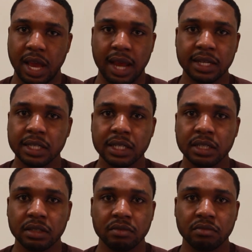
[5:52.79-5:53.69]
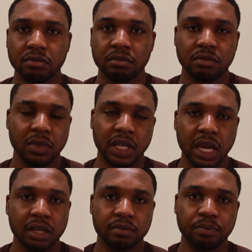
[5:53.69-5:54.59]
I didn't
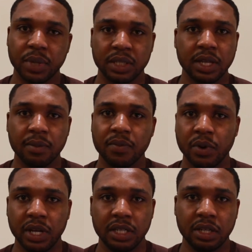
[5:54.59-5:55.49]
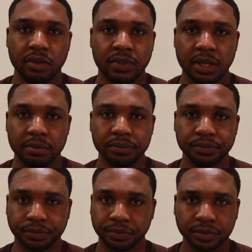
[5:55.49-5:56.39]
get picked up for any of them.
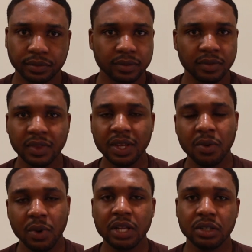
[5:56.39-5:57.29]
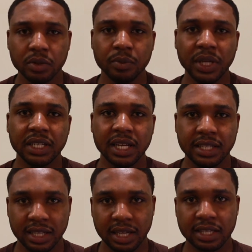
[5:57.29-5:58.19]
Well, it could be that
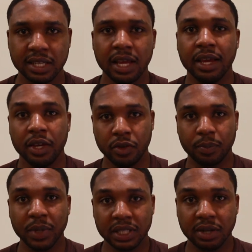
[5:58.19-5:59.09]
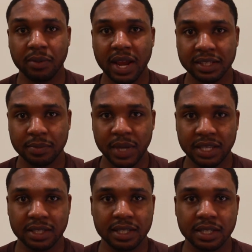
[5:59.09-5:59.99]
yes, you picked the right
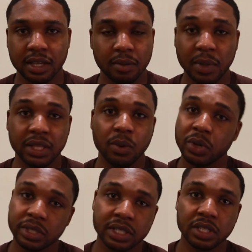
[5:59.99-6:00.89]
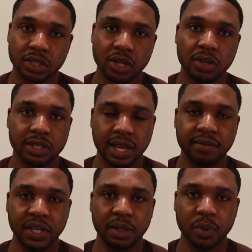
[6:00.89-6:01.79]
bases, but there wasn't slots
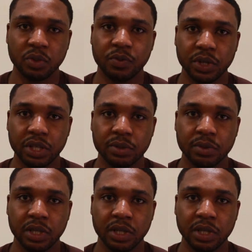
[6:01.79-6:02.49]
available for you.